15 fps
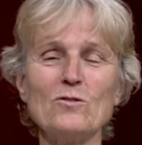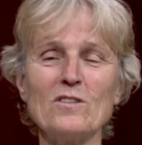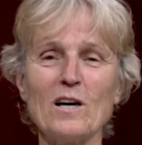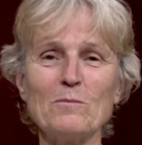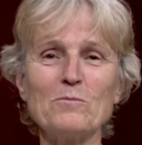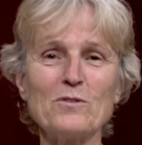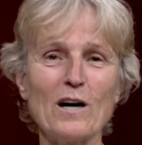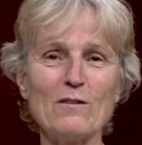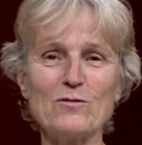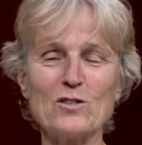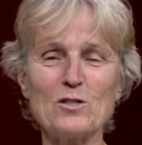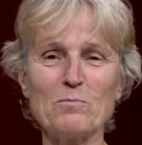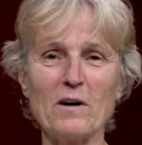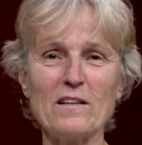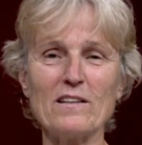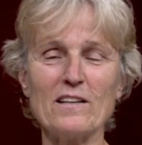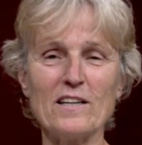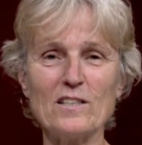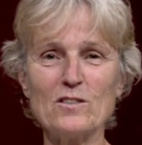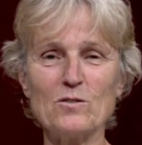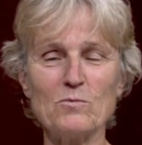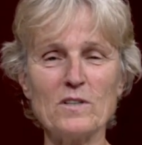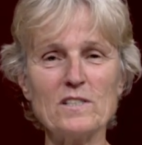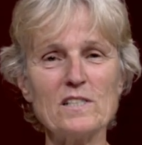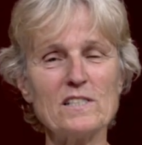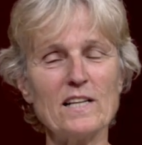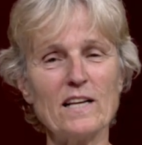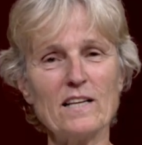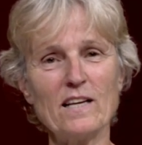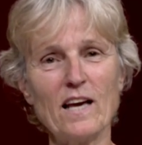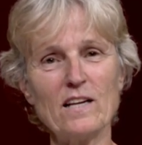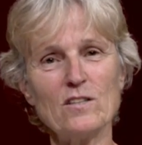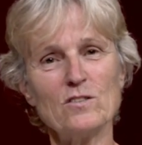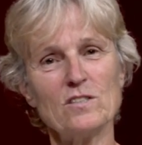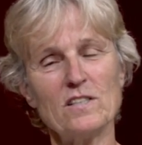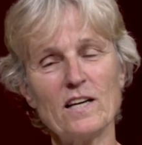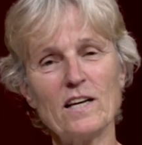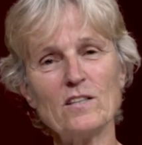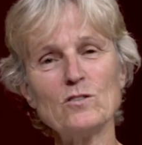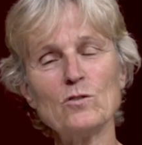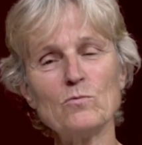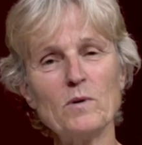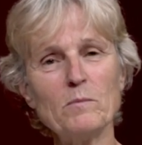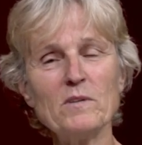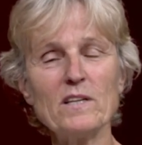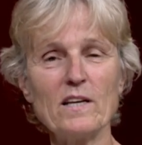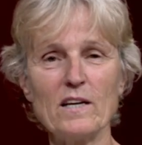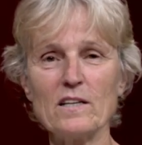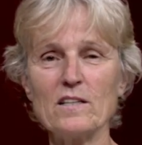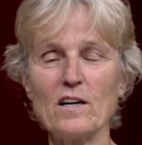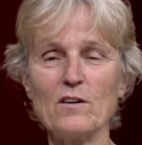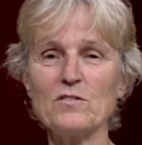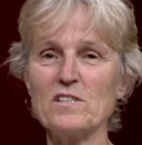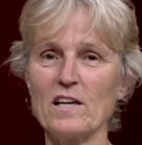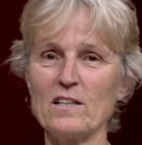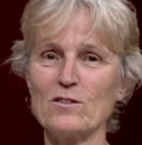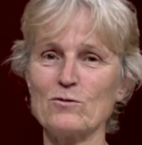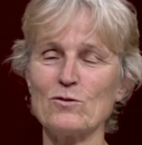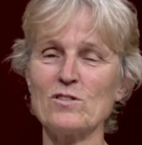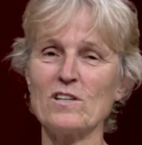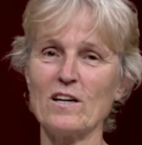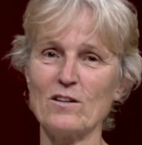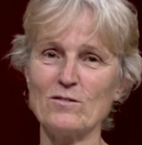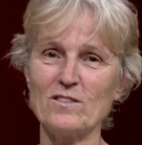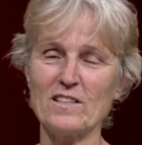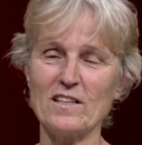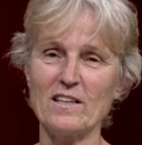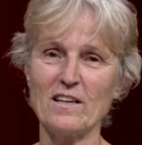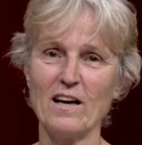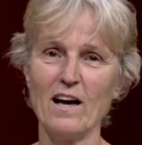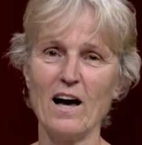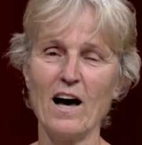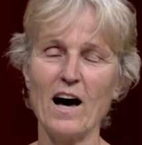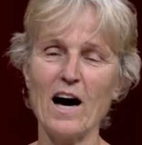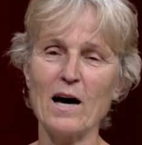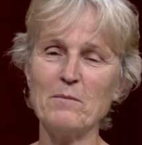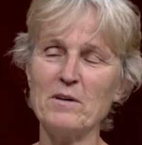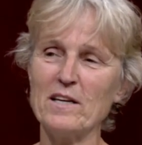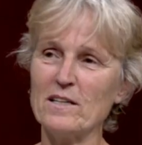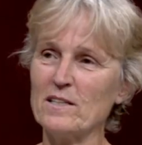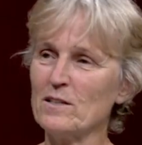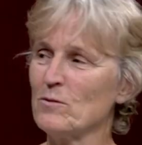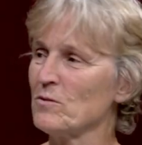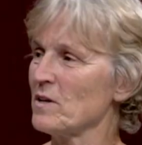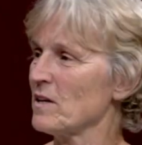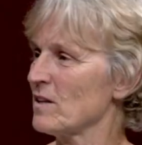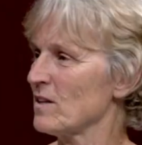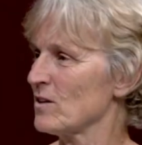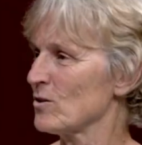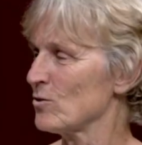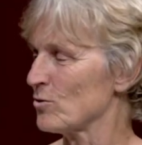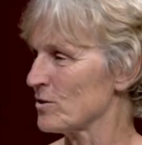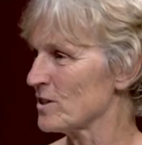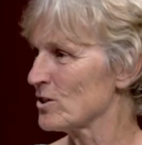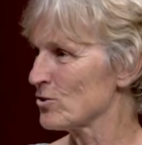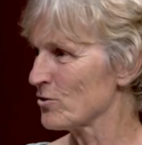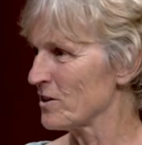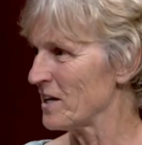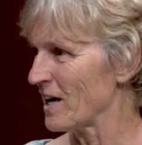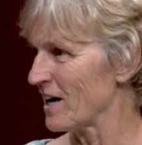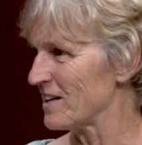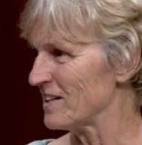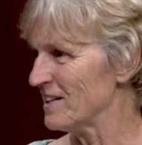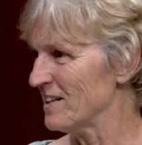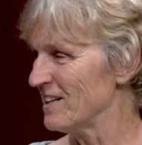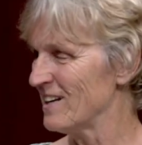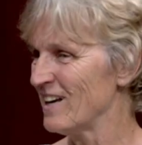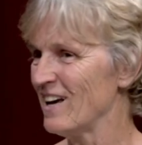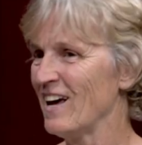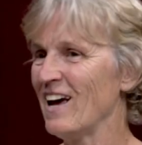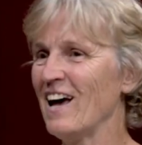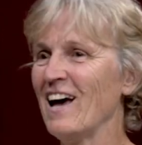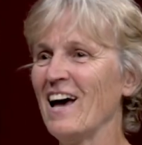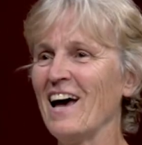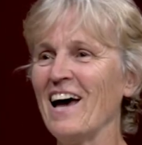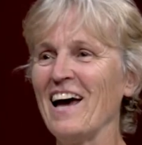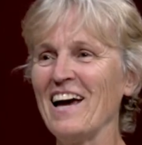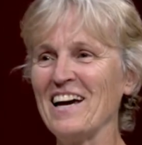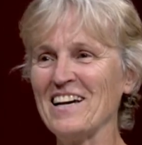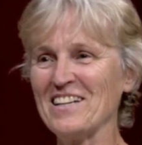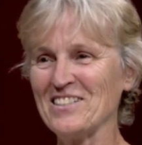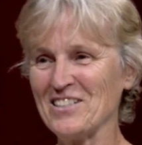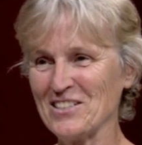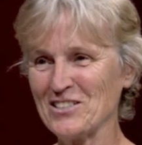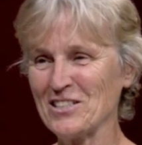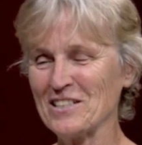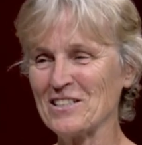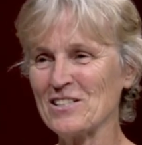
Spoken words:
Nonprofit Spotlight, which is dedicated today to Women Care of Santa Cruz County. I'm here with Corey Troiani and Sharon